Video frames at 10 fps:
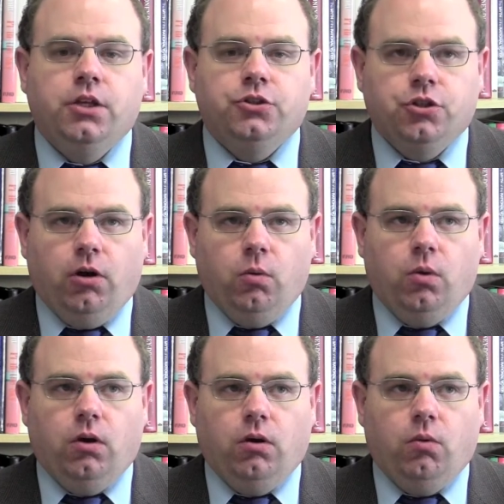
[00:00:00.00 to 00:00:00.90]
So,
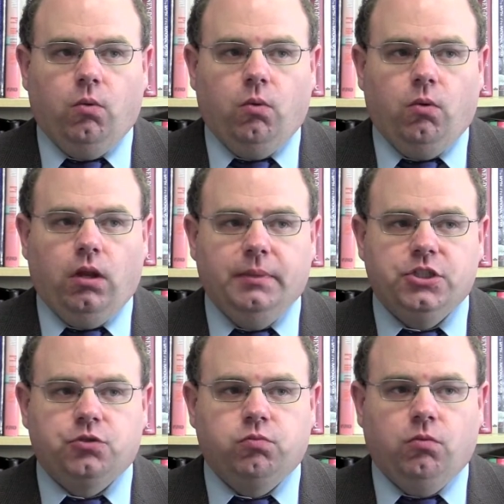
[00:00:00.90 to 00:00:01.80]
let me
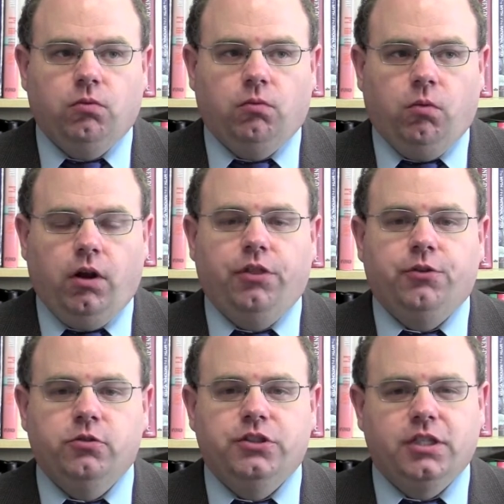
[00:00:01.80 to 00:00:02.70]
just run
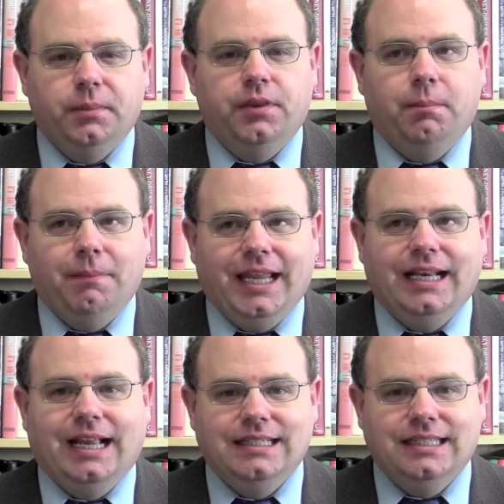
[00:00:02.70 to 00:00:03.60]
through some of the
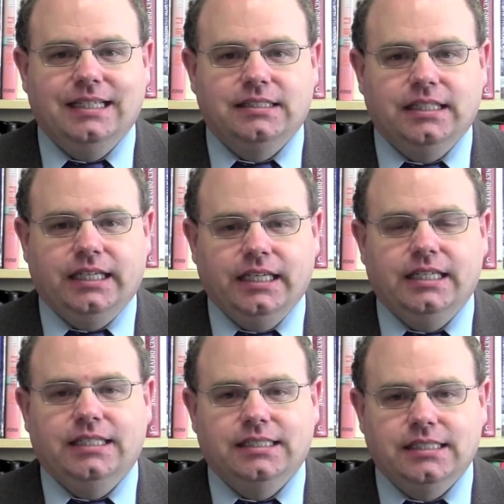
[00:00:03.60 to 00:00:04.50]
main ideas to get
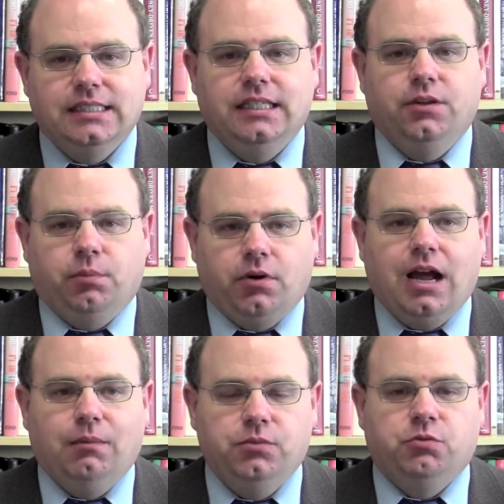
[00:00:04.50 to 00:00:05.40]
you to see the
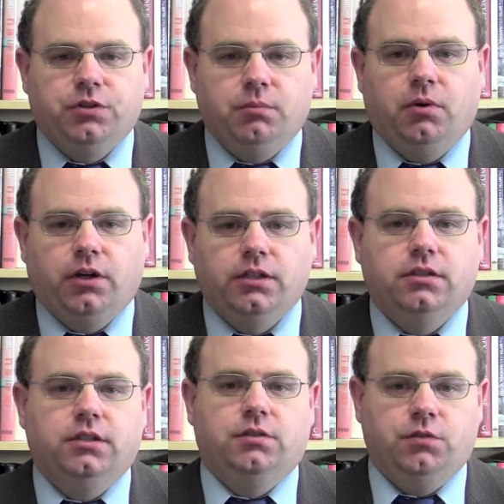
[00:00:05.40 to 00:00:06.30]
problems with the
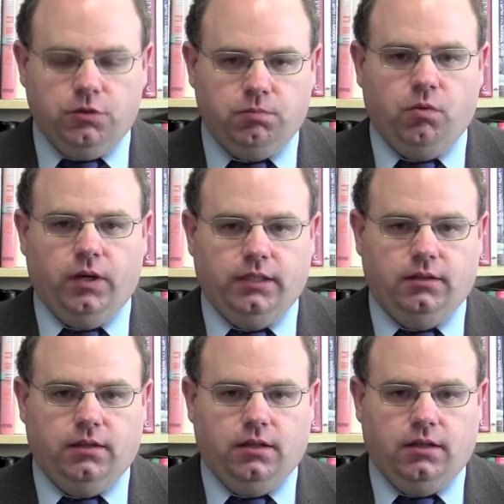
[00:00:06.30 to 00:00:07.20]
mercantilist viewpoint.
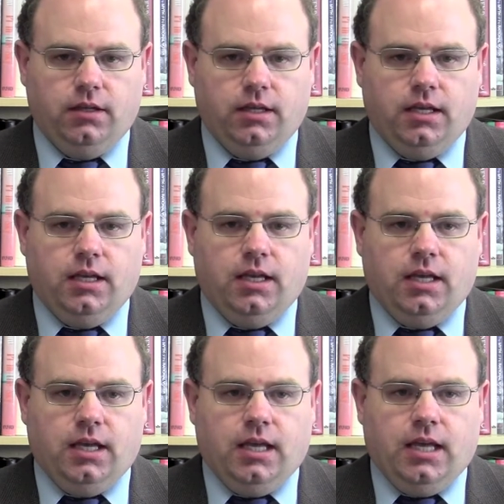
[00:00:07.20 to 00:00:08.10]

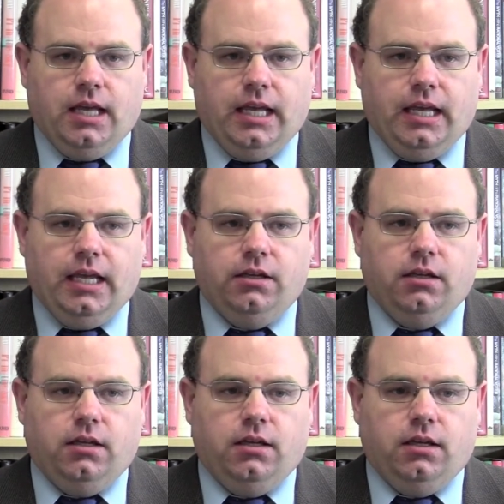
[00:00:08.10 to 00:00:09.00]

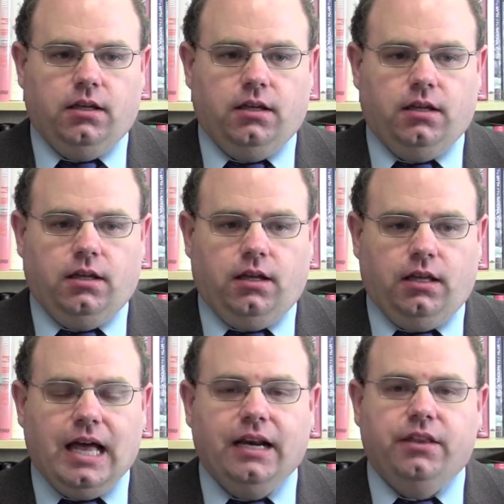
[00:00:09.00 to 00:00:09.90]
And a
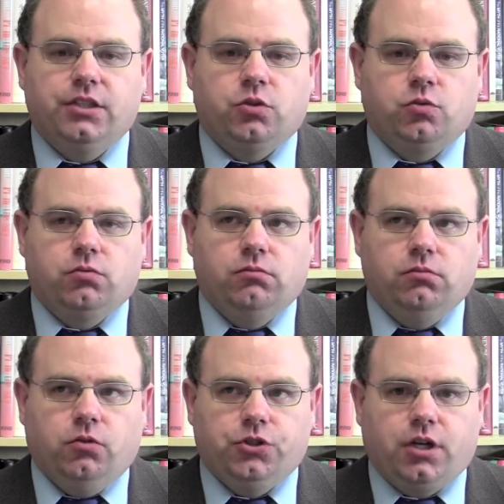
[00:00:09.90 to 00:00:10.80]
lot of this
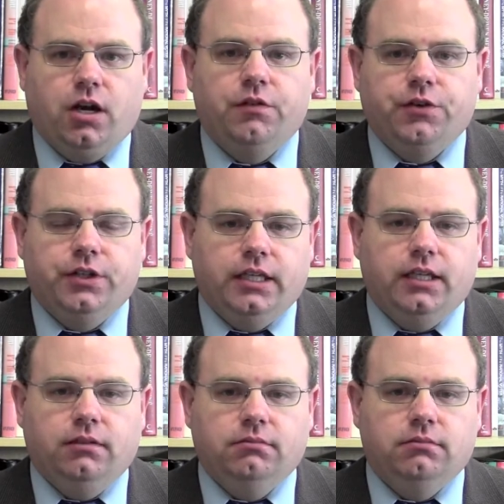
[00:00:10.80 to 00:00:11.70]
was covered
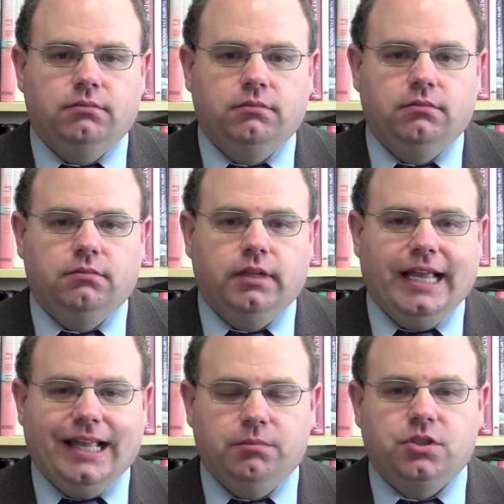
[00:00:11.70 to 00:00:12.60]
in
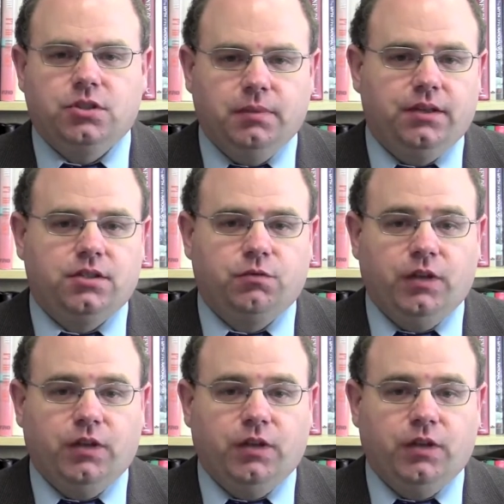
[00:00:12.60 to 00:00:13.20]
Adam Smith's